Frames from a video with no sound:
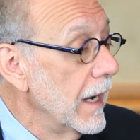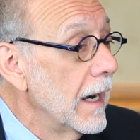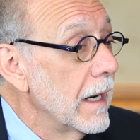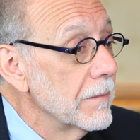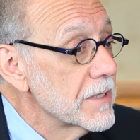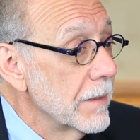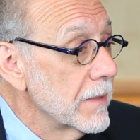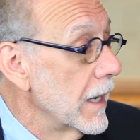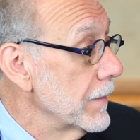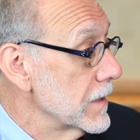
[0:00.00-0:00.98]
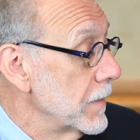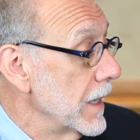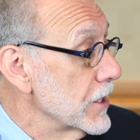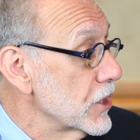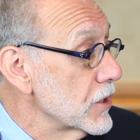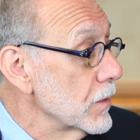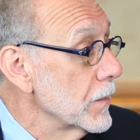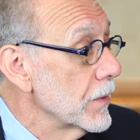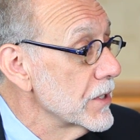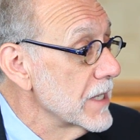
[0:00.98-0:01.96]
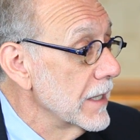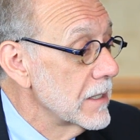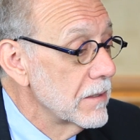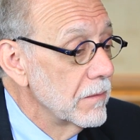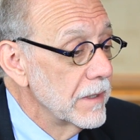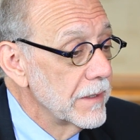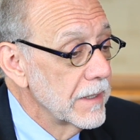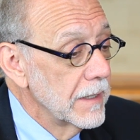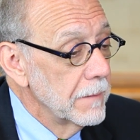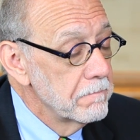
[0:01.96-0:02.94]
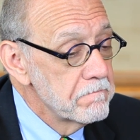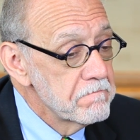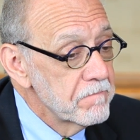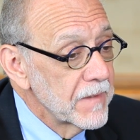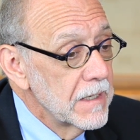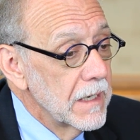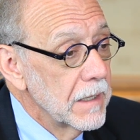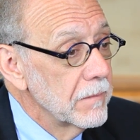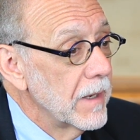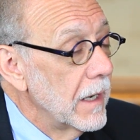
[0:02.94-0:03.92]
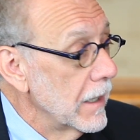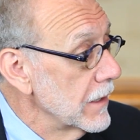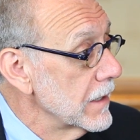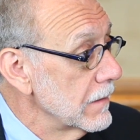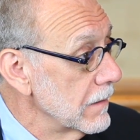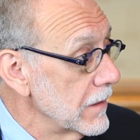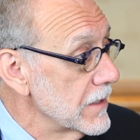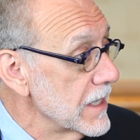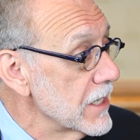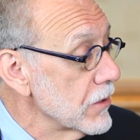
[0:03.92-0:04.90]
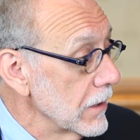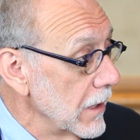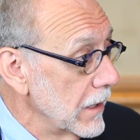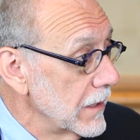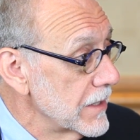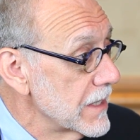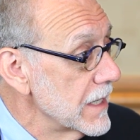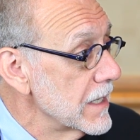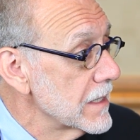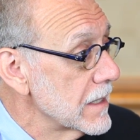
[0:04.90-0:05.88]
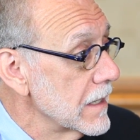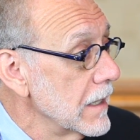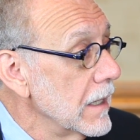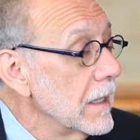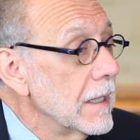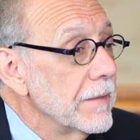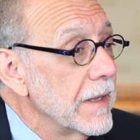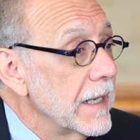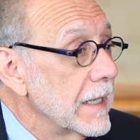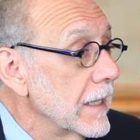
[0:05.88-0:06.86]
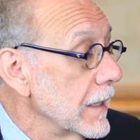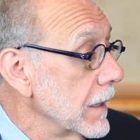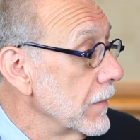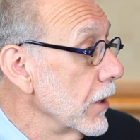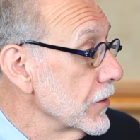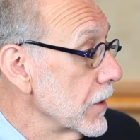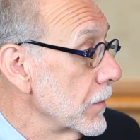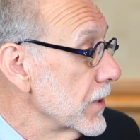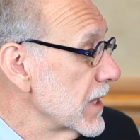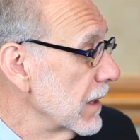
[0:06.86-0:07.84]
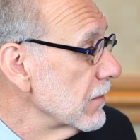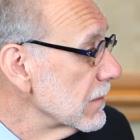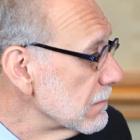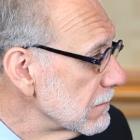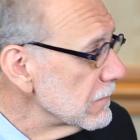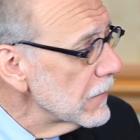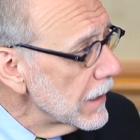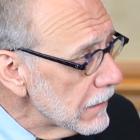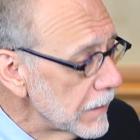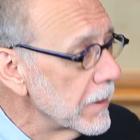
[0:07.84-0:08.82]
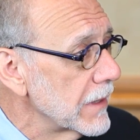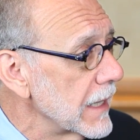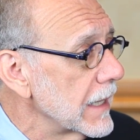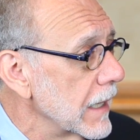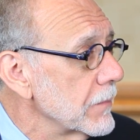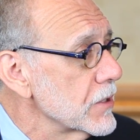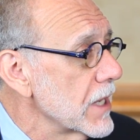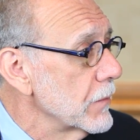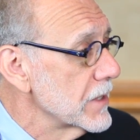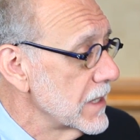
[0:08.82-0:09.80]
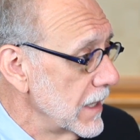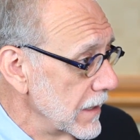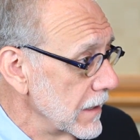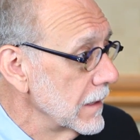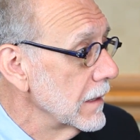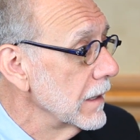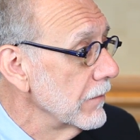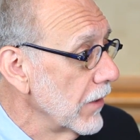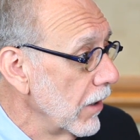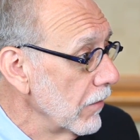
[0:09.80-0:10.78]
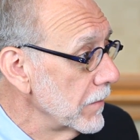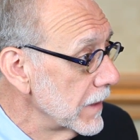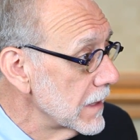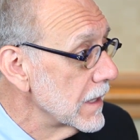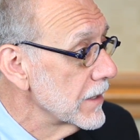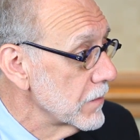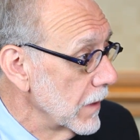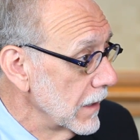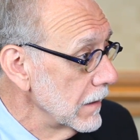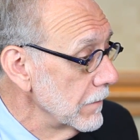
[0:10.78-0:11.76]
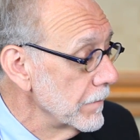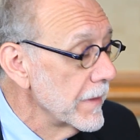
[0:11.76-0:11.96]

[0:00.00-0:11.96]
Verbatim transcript: Um, sometimes patients will present with um, um, heart disease or lung disease. They can um, also present rarely, but they can present with skin involvement as well.